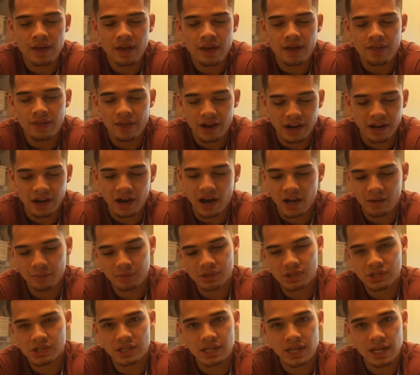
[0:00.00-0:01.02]
that I
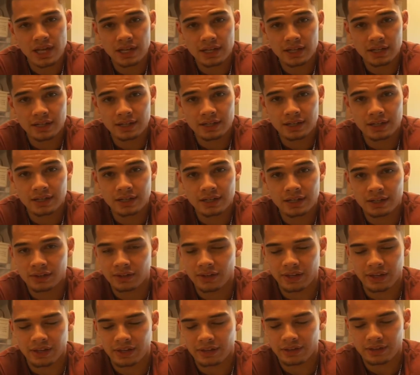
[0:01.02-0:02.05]
accomplished that.
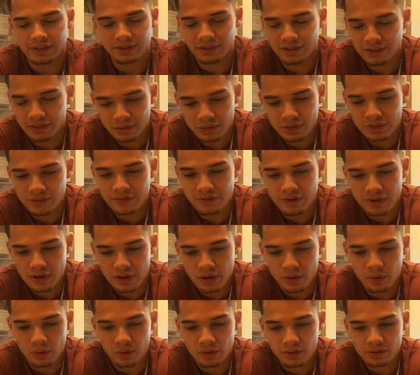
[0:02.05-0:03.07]
Like, you don't even
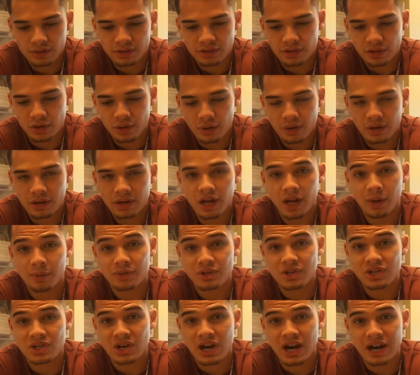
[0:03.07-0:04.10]
know. So I'm
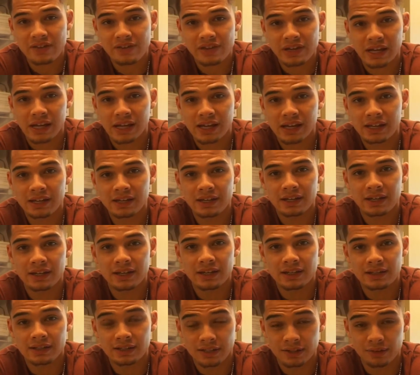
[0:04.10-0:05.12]
striving
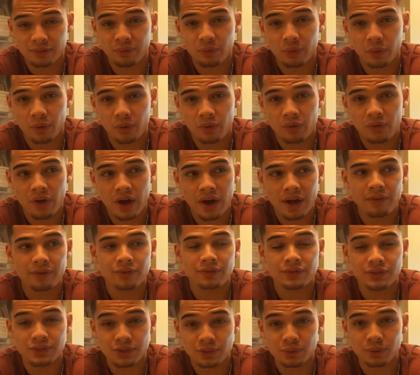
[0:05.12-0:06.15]
to hit 405
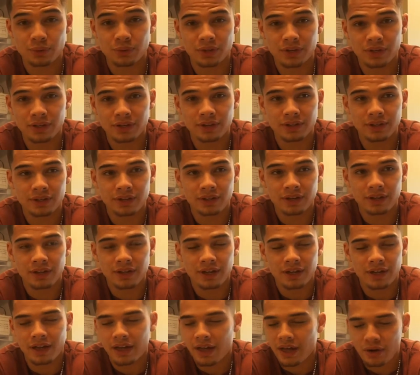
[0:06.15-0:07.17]
soon.
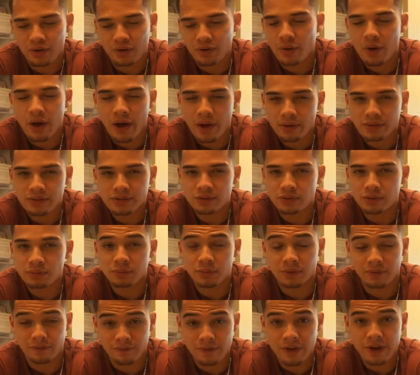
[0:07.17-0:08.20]
I don't know how soon,
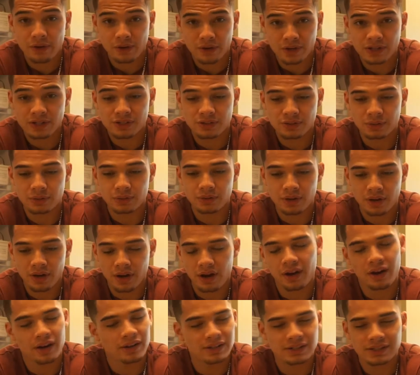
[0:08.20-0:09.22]
but very soon. All
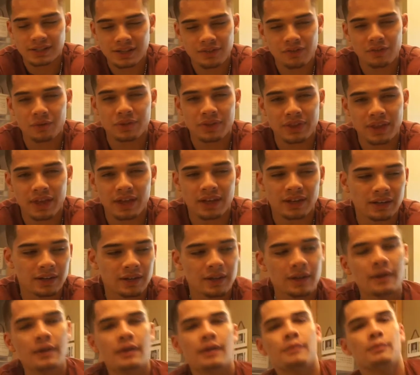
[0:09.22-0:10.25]
right, just leave it with that.
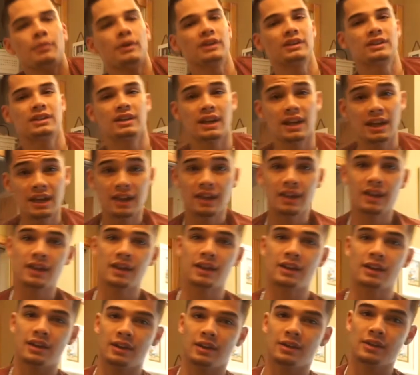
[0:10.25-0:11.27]
But today,
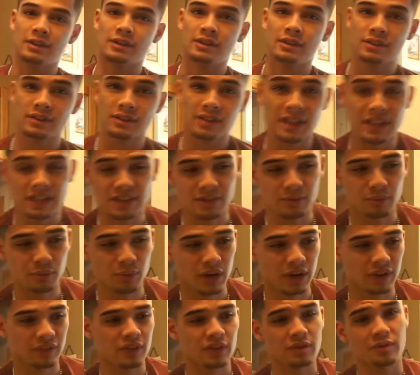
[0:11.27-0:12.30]
eating some
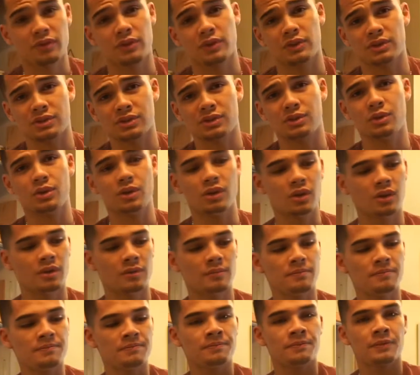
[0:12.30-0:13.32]
breakfast for school.
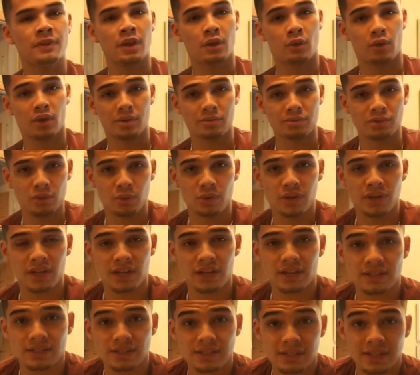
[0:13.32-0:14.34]
What I'm doing
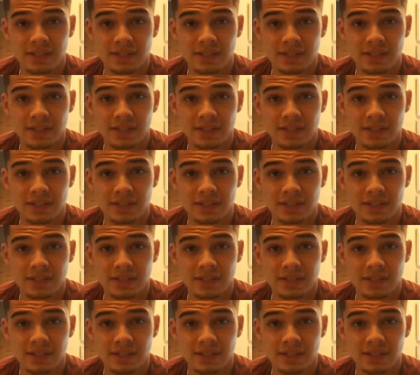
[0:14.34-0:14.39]
is